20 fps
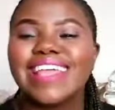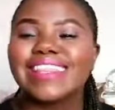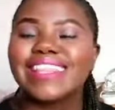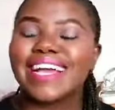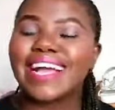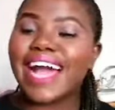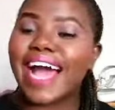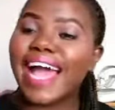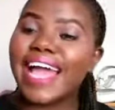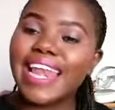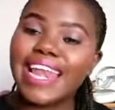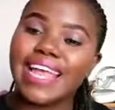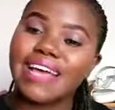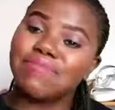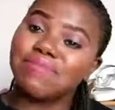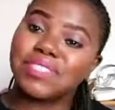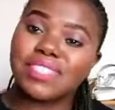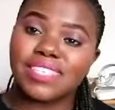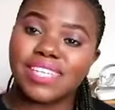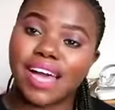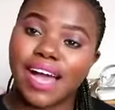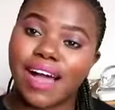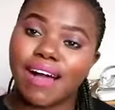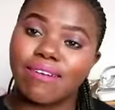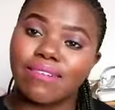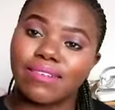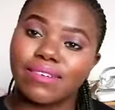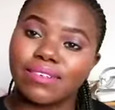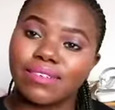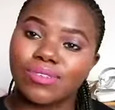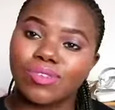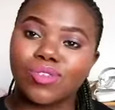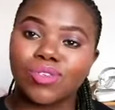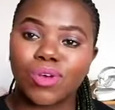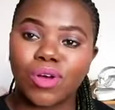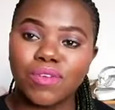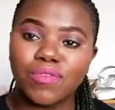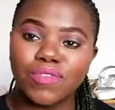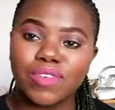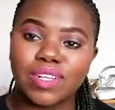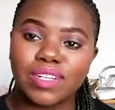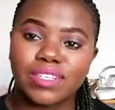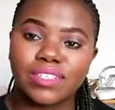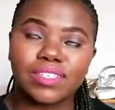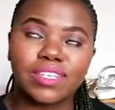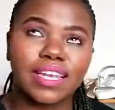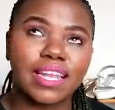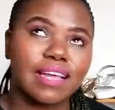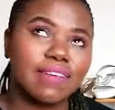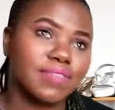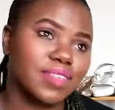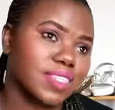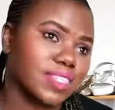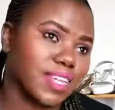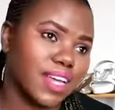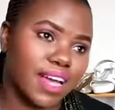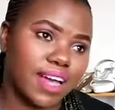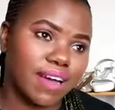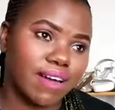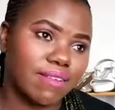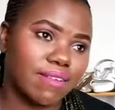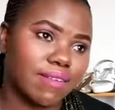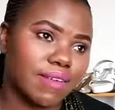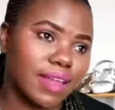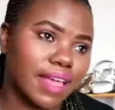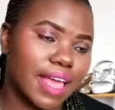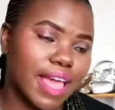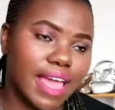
The guy left town, Scofield left town,